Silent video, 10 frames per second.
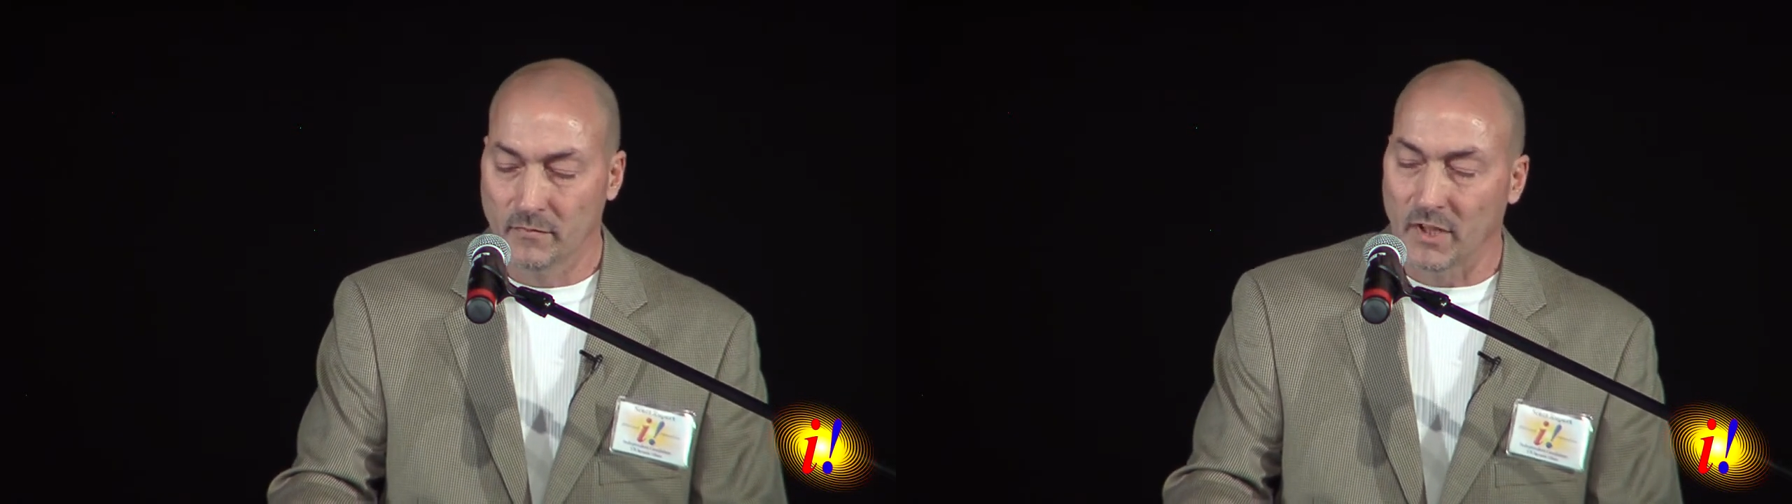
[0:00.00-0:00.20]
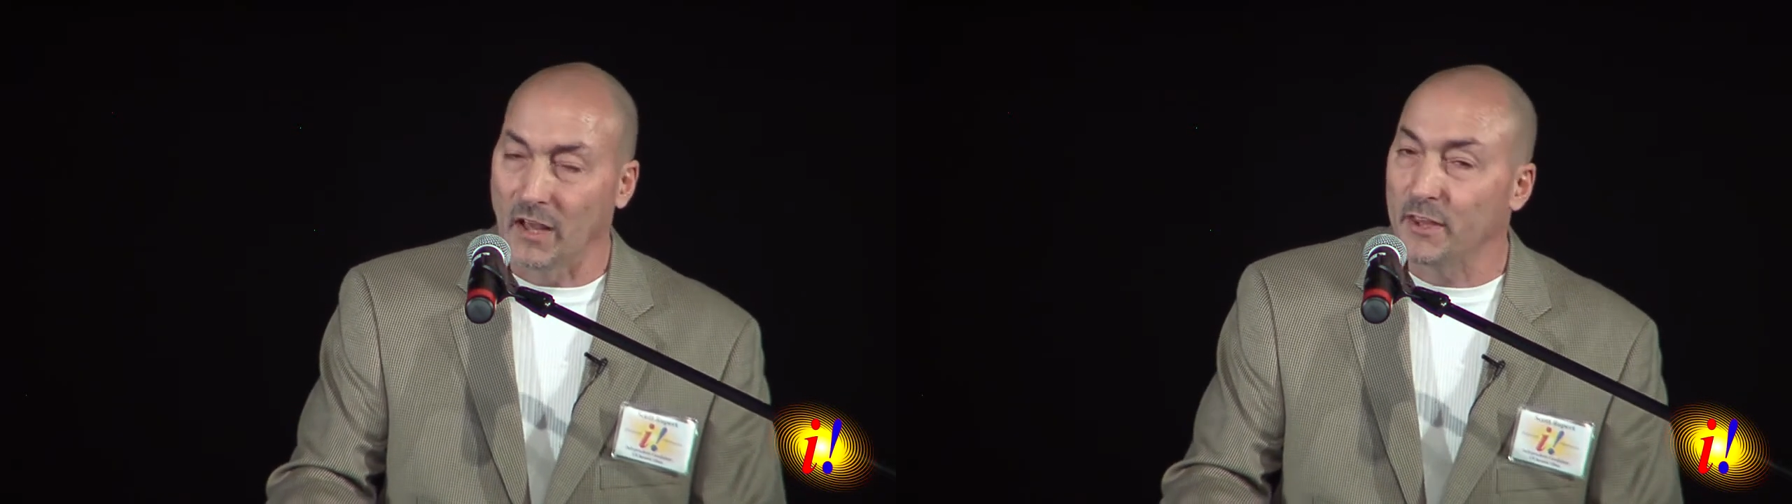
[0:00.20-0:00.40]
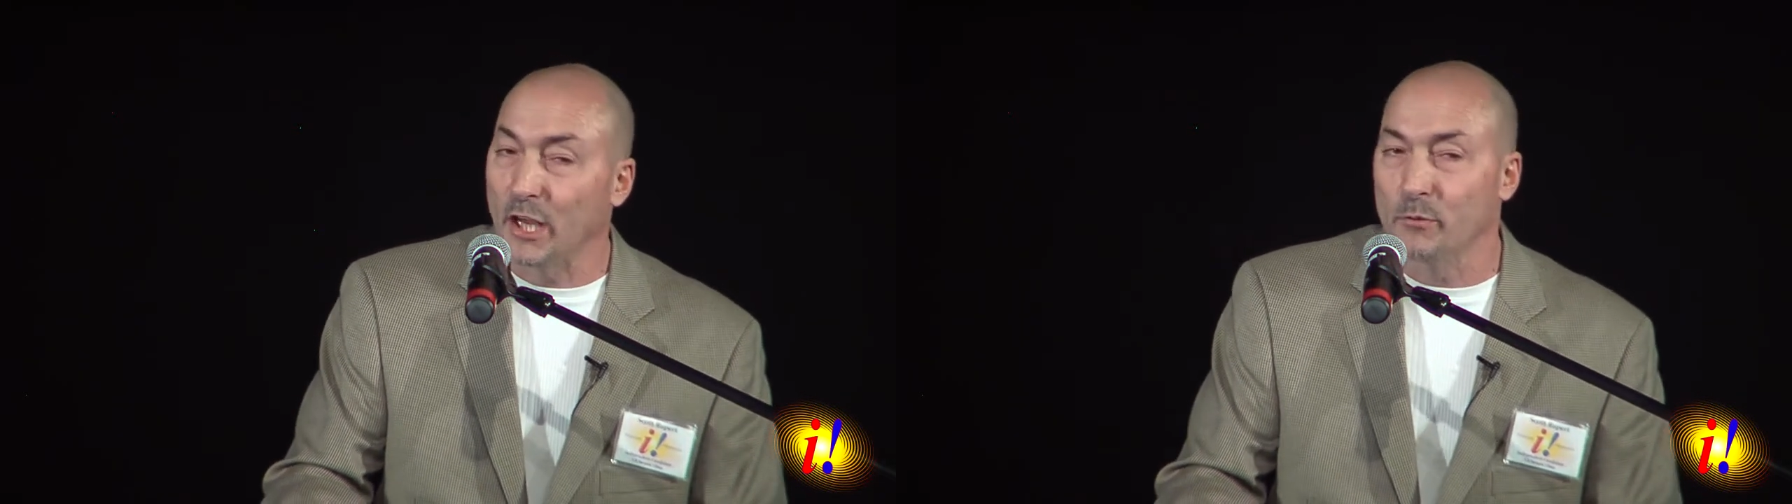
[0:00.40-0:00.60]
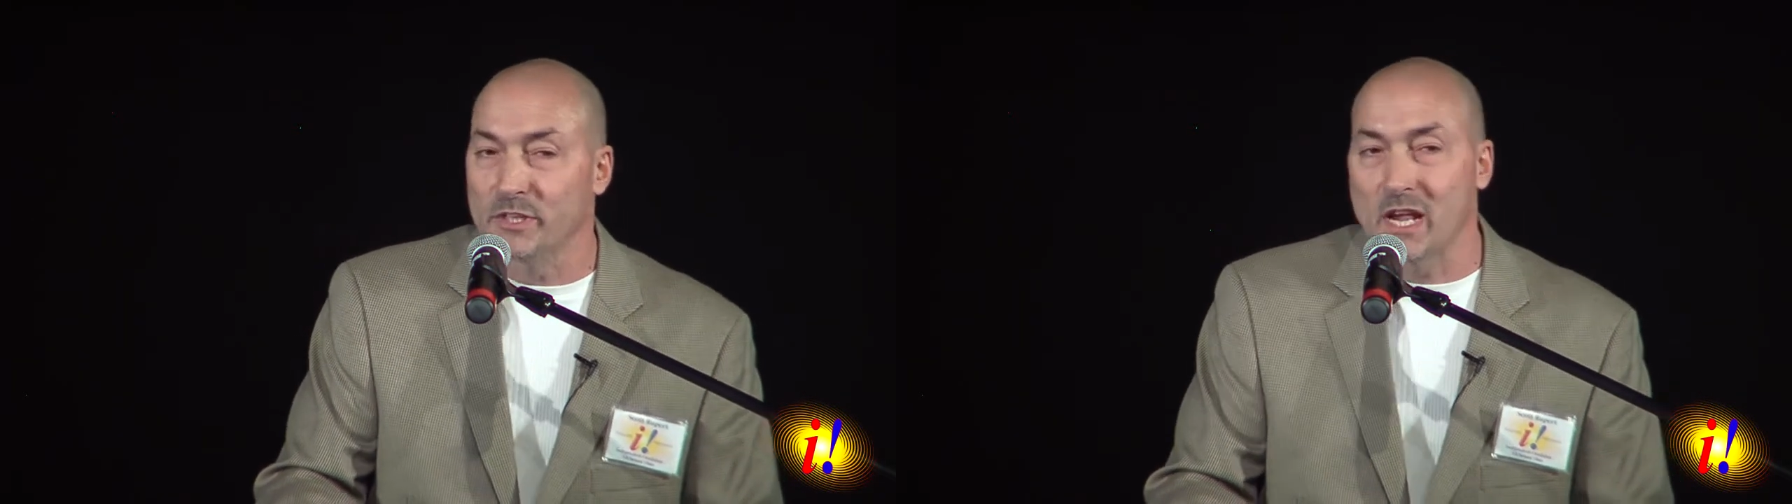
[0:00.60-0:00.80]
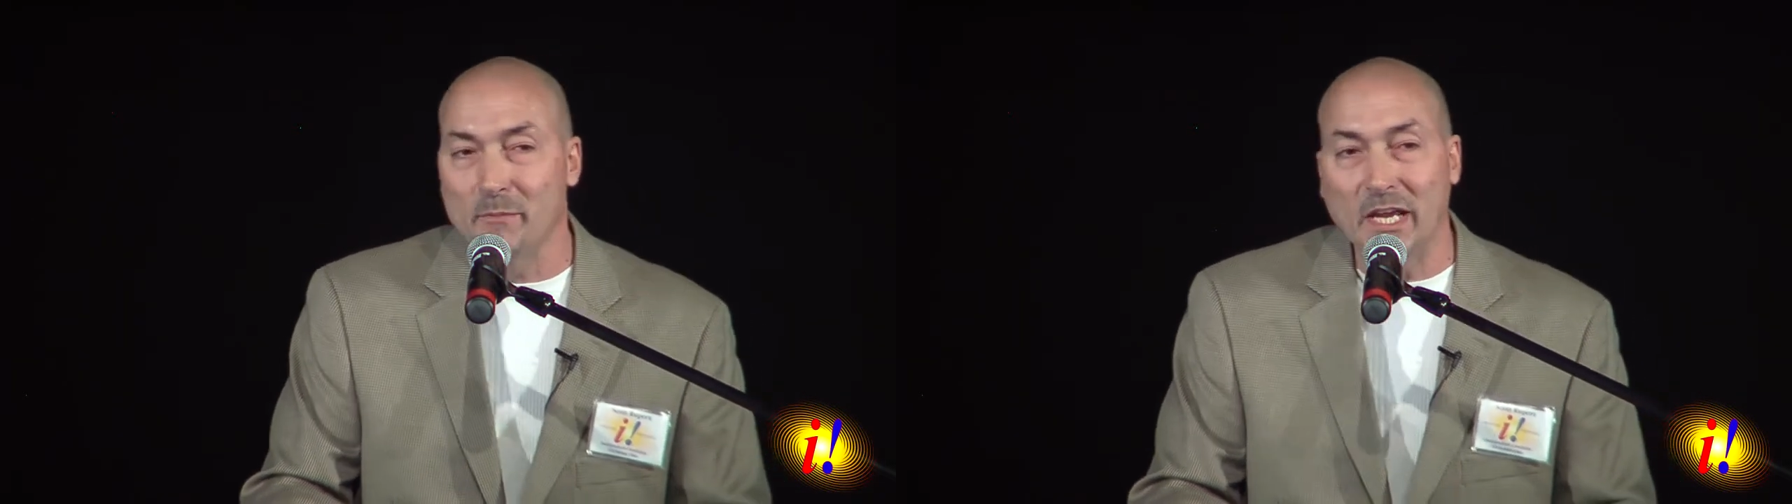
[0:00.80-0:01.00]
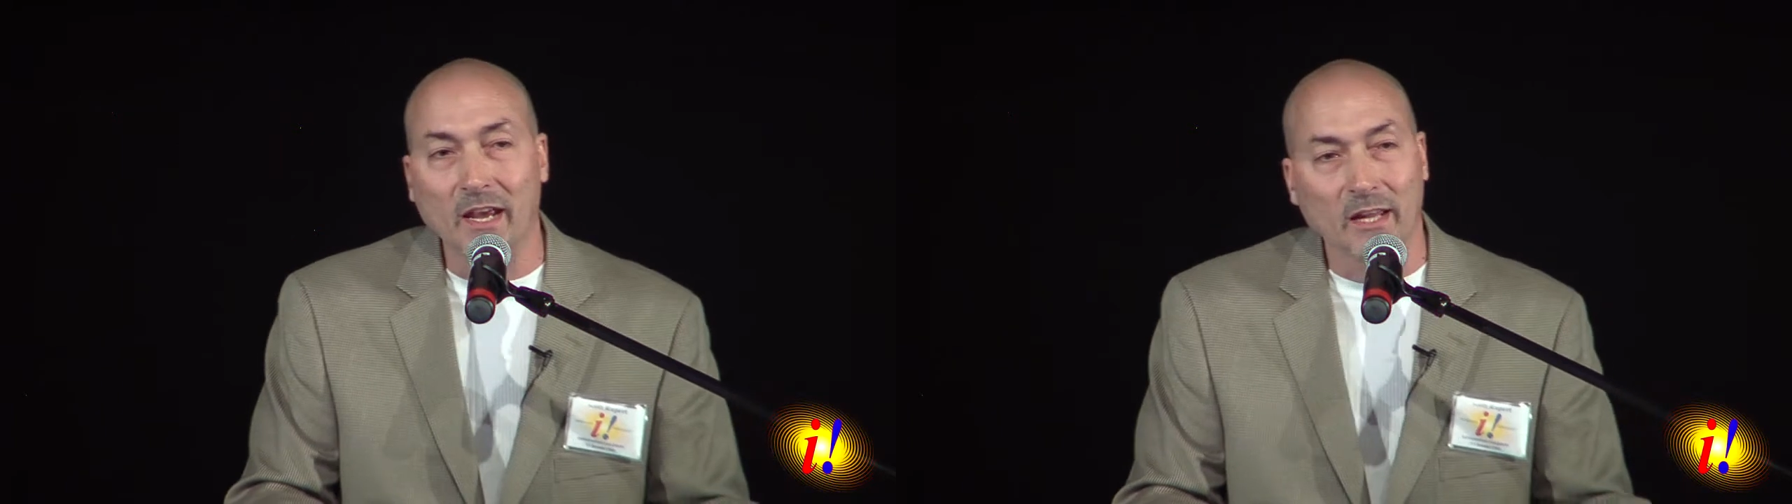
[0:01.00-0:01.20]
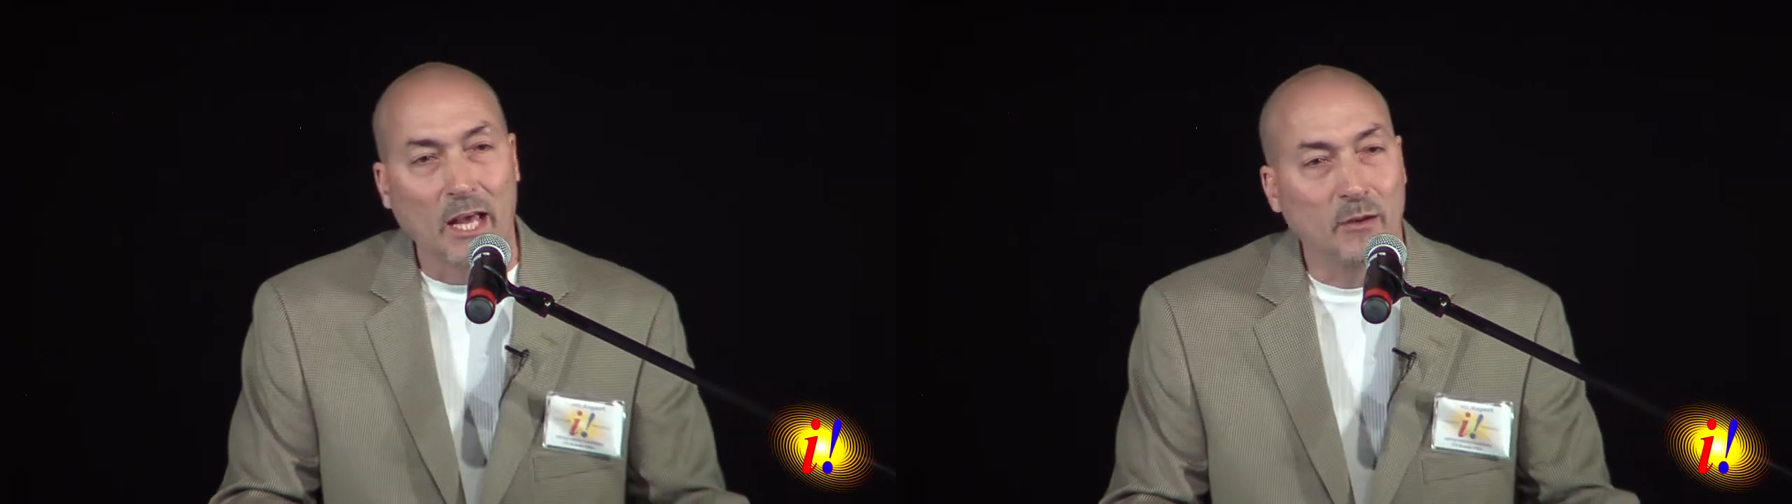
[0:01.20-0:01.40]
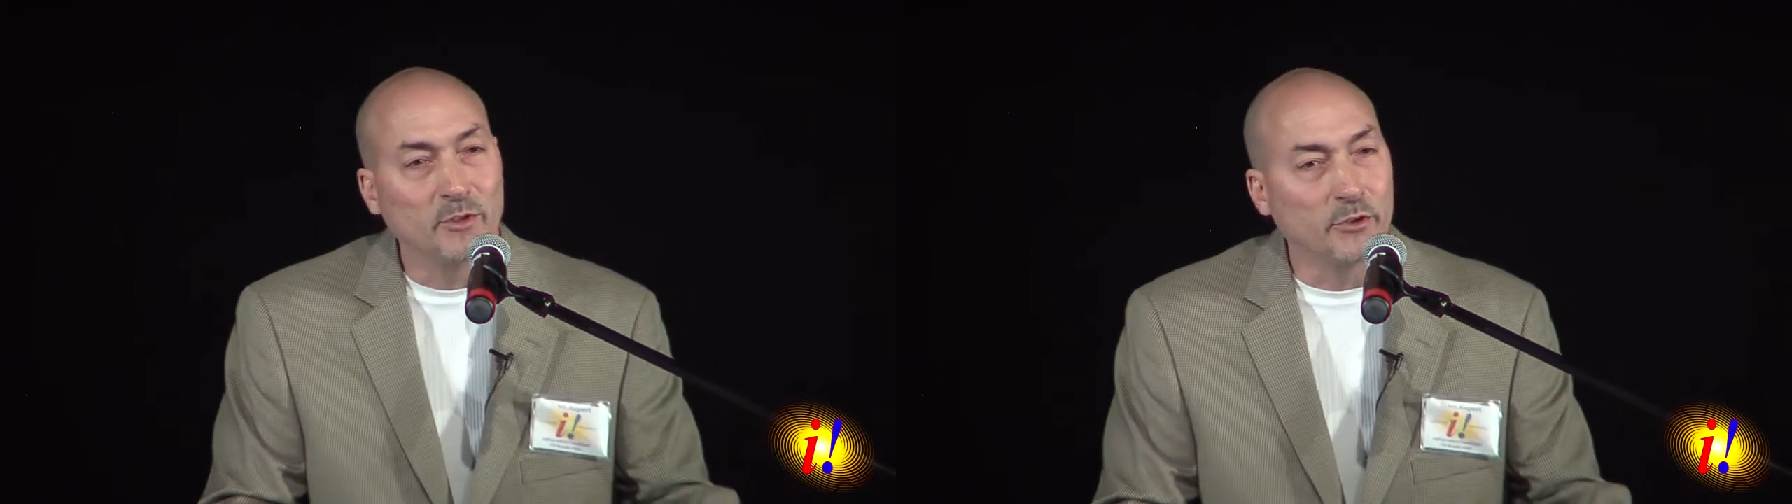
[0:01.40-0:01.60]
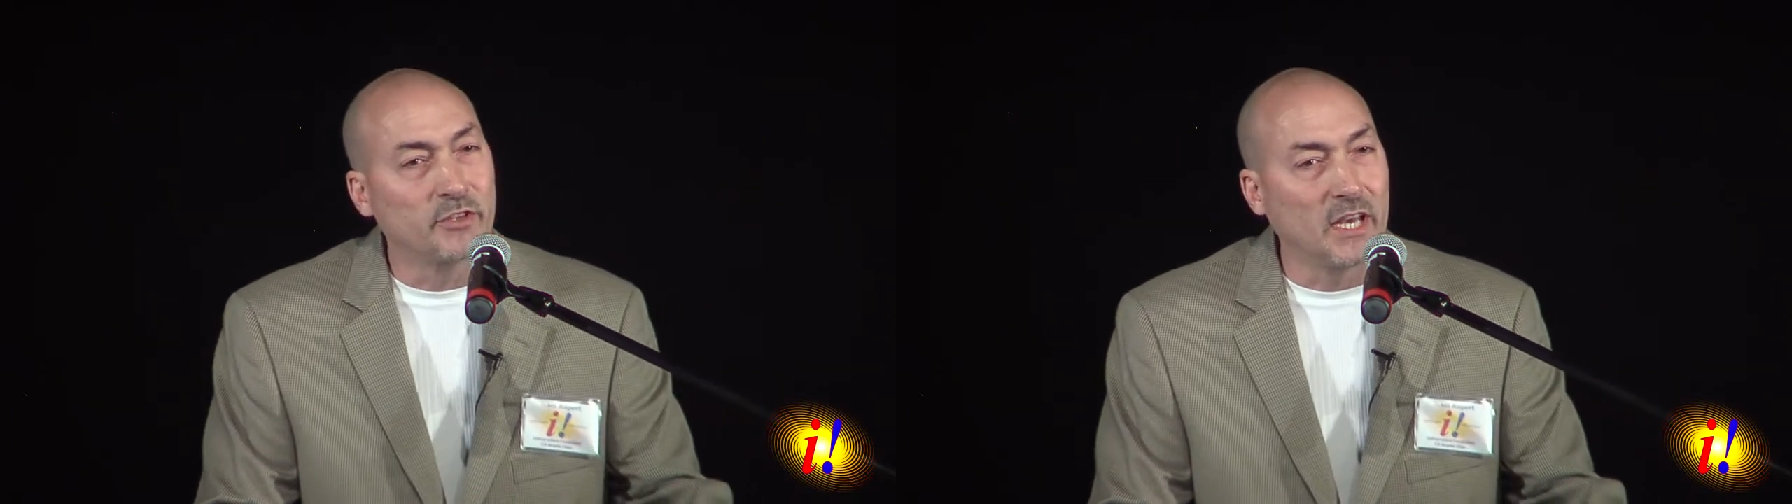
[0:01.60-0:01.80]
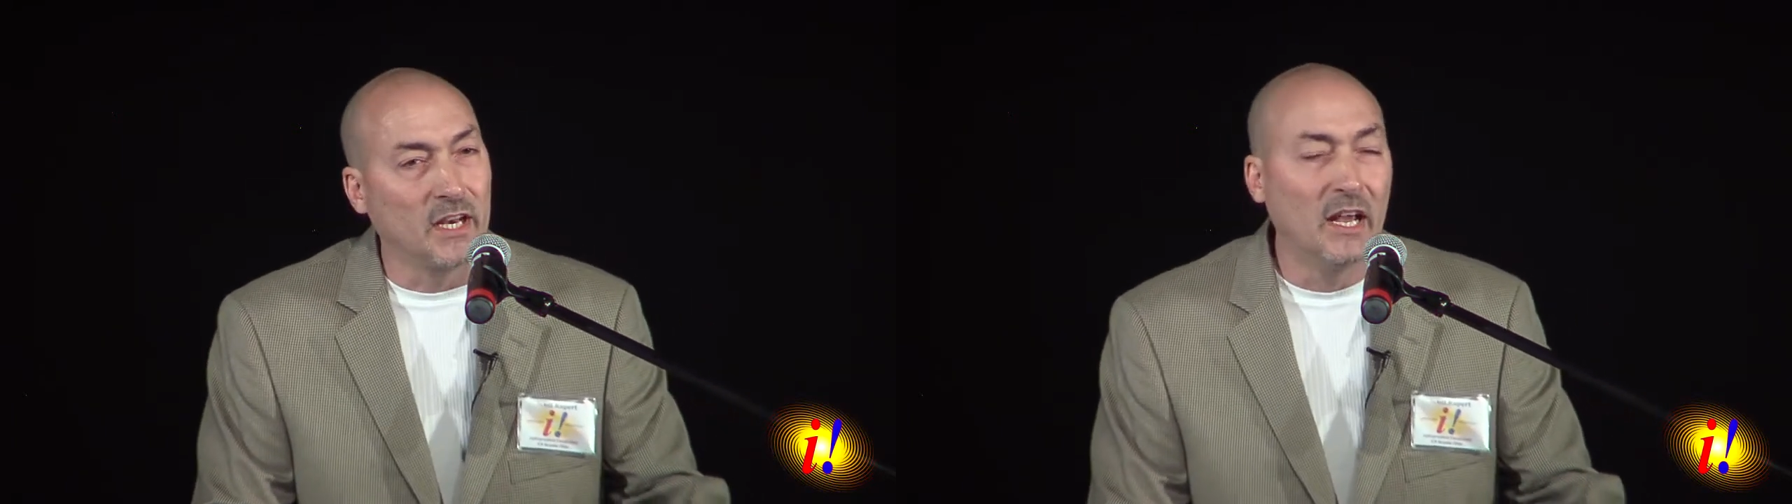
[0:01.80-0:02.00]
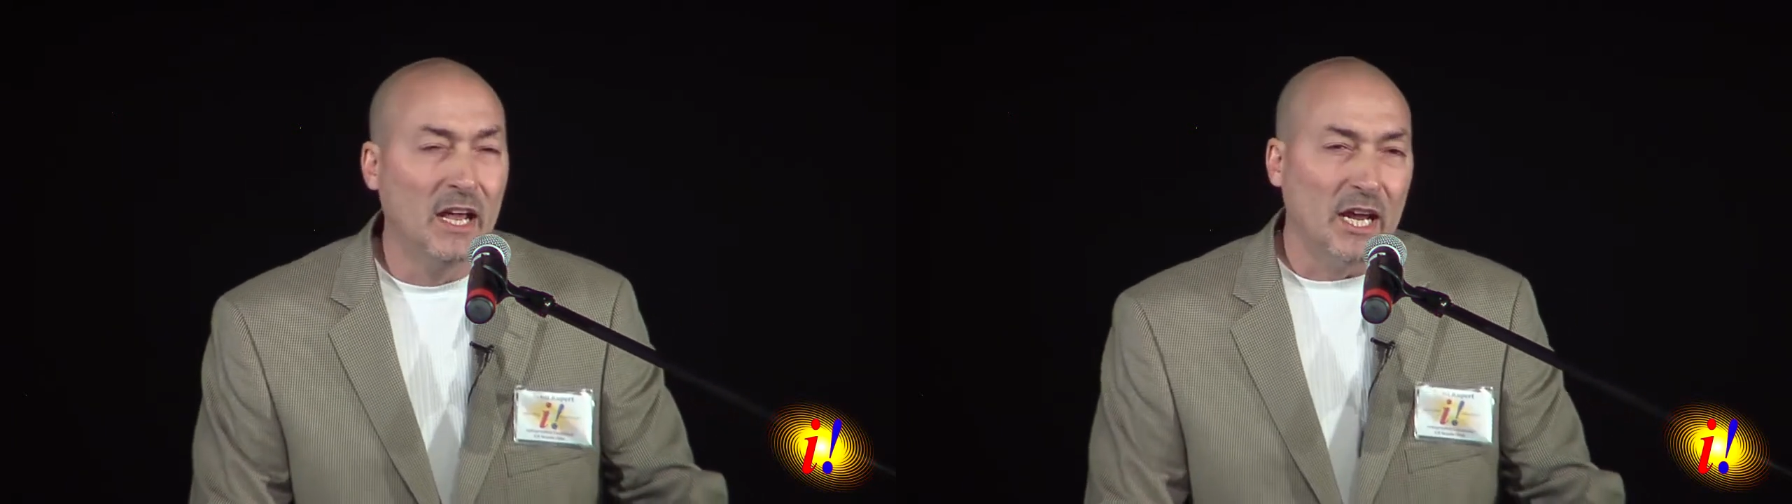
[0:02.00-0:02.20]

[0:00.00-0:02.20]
I think it was Abigail Adams who said,